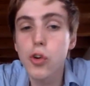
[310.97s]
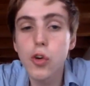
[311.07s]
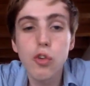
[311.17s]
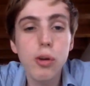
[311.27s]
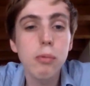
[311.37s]

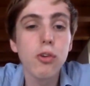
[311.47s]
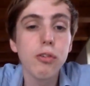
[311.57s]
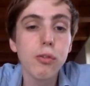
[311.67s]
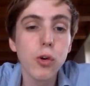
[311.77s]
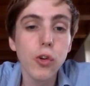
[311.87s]
certain
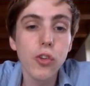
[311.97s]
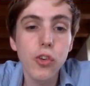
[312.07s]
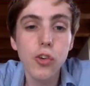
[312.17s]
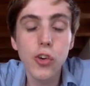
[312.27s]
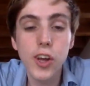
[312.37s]
conception of the
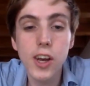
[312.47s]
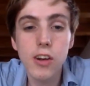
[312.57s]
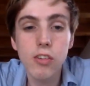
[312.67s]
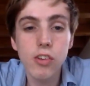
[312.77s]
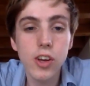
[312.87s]
world, a certain
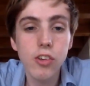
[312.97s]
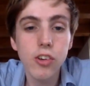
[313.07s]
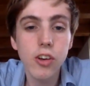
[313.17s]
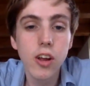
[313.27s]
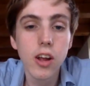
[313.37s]

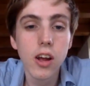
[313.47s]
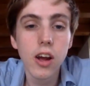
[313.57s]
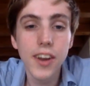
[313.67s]
characterization,